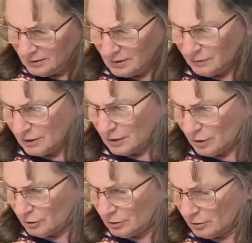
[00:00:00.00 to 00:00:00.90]
Give it
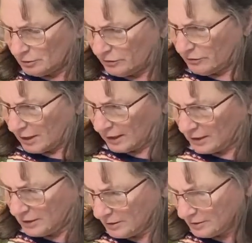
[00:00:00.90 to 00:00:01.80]
another little second
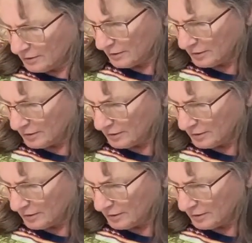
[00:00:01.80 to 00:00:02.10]
here.